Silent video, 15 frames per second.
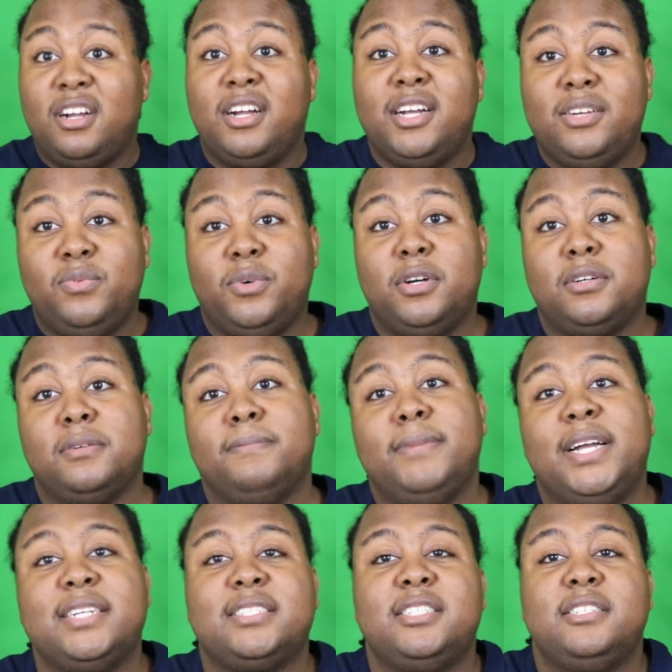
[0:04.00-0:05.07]
All right, welcome
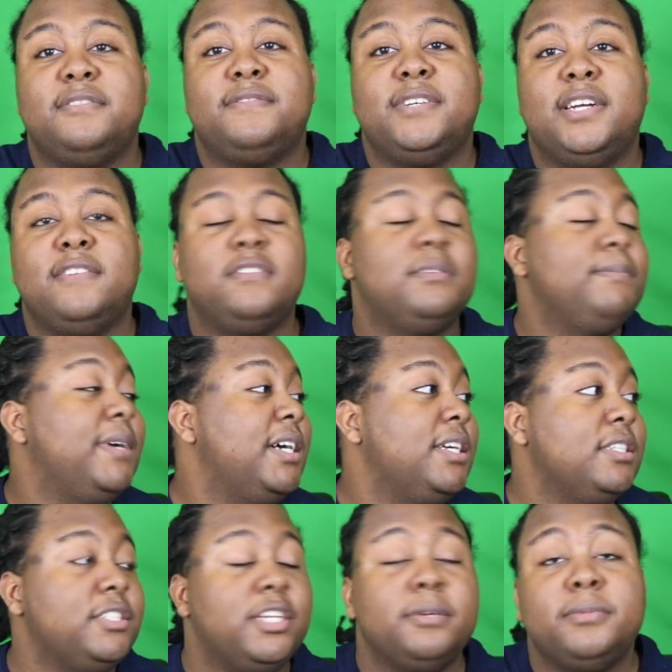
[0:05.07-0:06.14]
back, Team Forever,
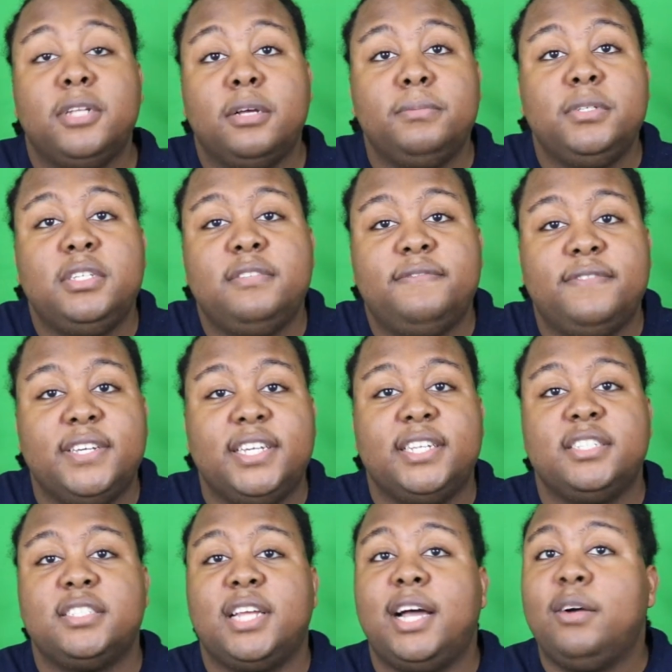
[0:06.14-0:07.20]
my WWE
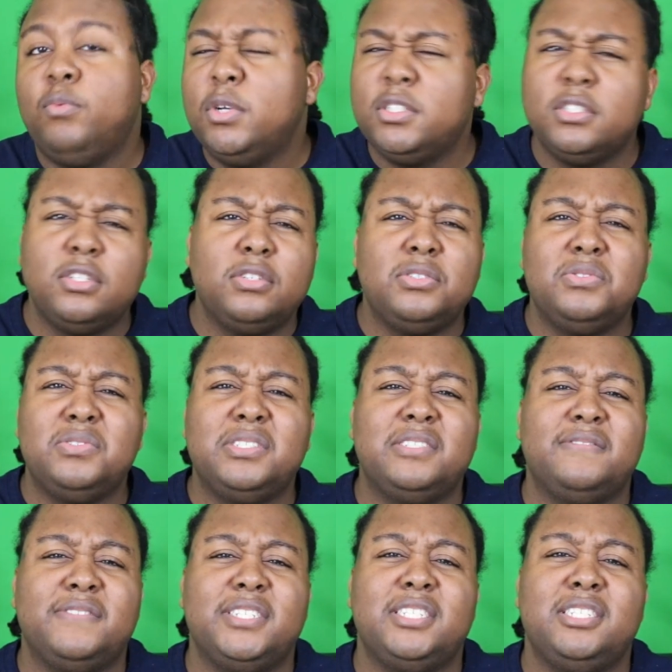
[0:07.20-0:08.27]
fans. I wasn't going to do
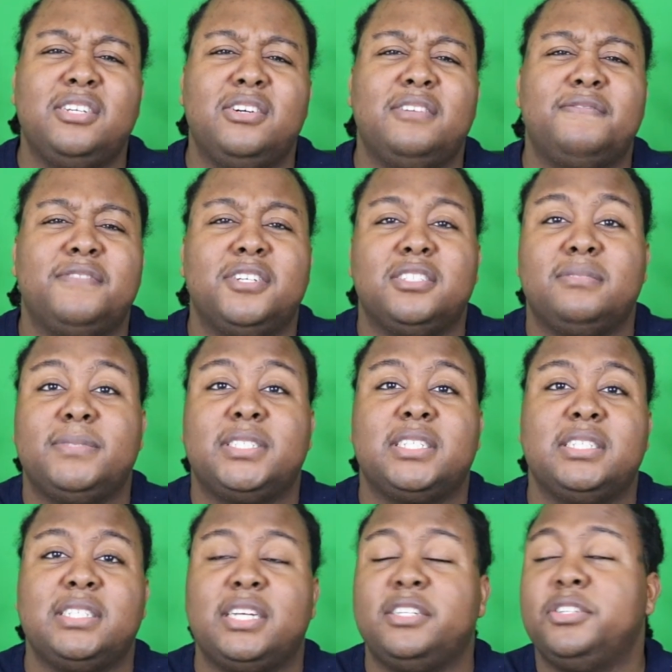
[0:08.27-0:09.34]
this video at first
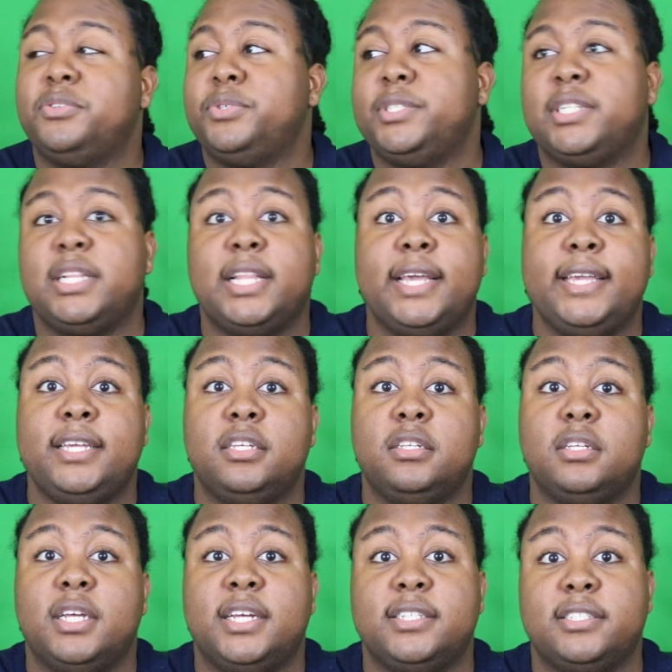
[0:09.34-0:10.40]
because I know it's late
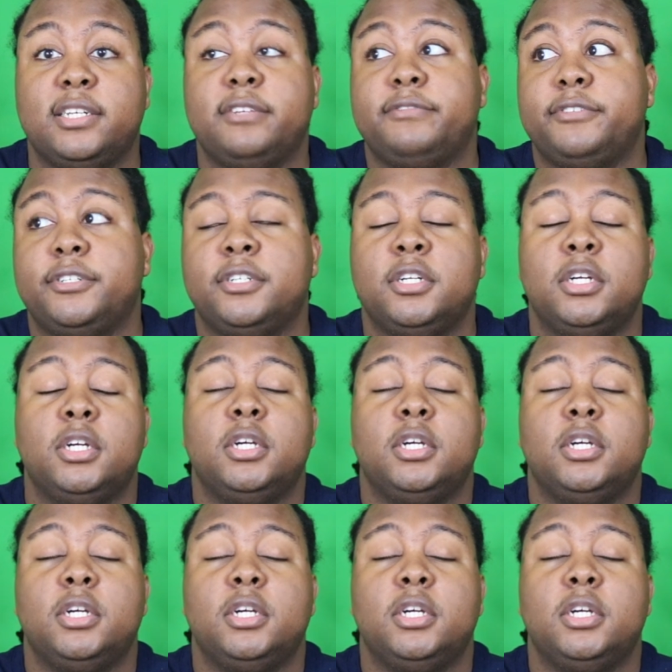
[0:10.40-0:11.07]
as ever.